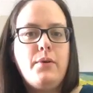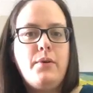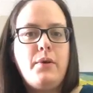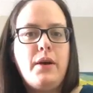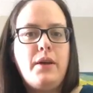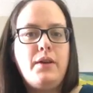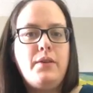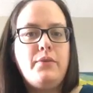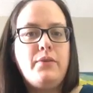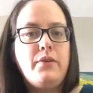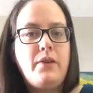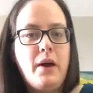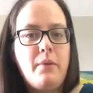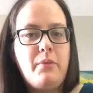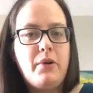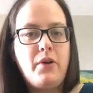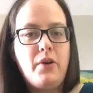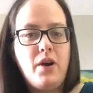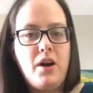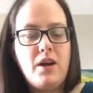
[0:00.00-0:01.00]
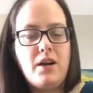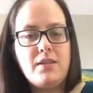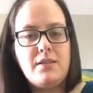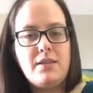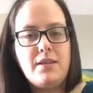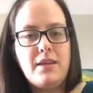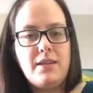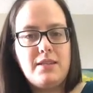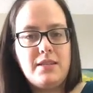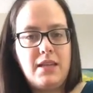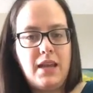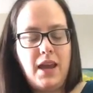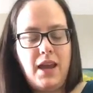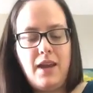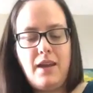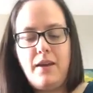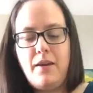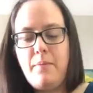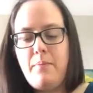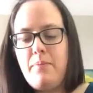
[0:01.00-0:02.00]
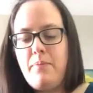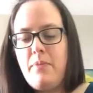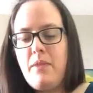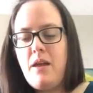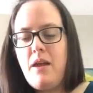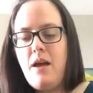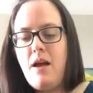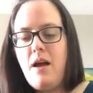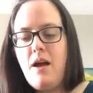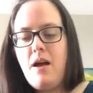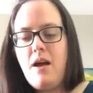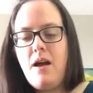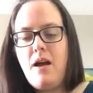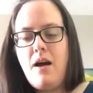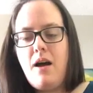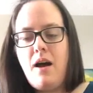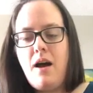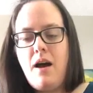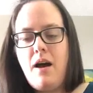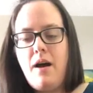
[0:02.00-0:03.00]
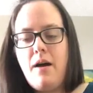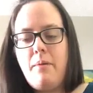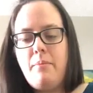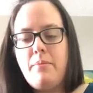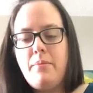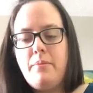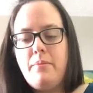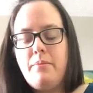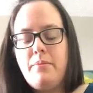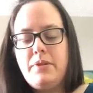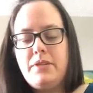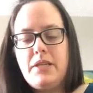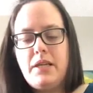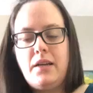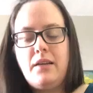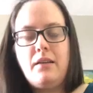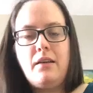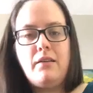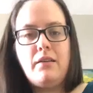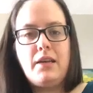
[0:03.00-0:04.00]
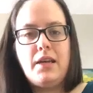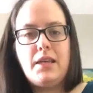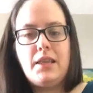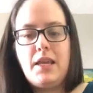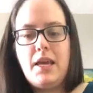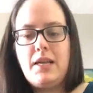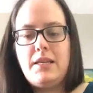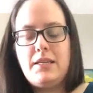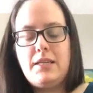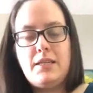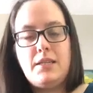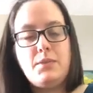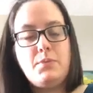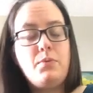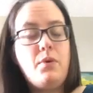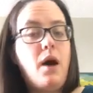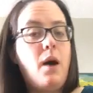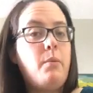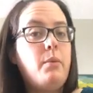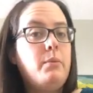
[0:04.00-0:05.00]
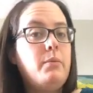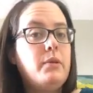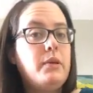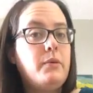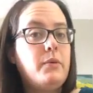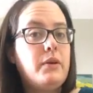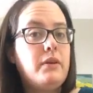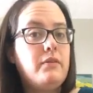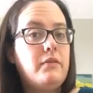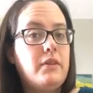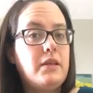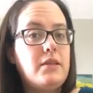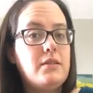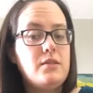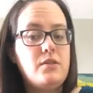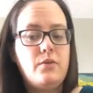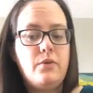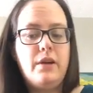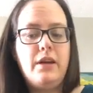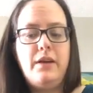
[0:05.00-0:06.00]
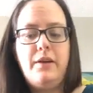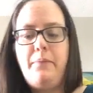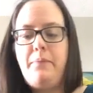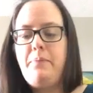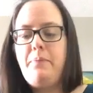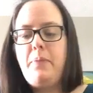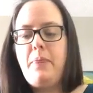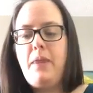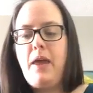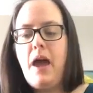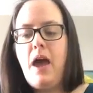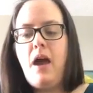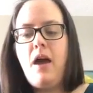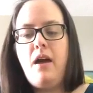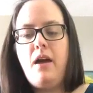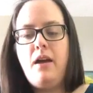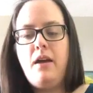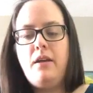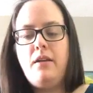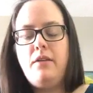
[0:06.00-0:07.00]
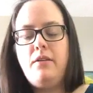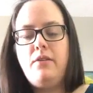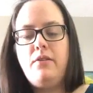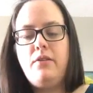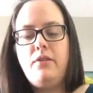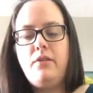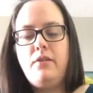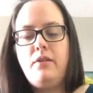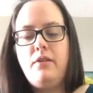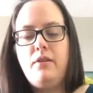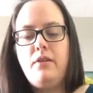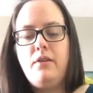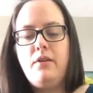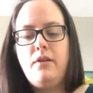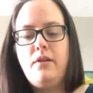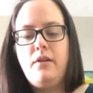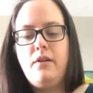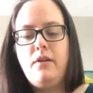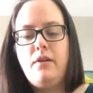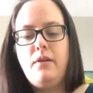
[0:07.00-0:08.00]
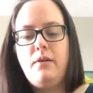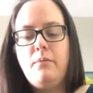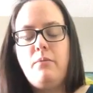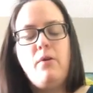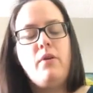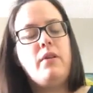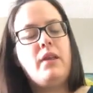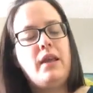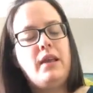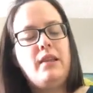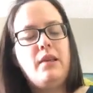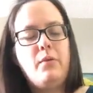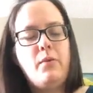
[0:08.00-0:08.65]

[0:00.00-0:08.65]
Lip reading: and you've come across a snake, particularly in London, it's probably one of these 3, and more likely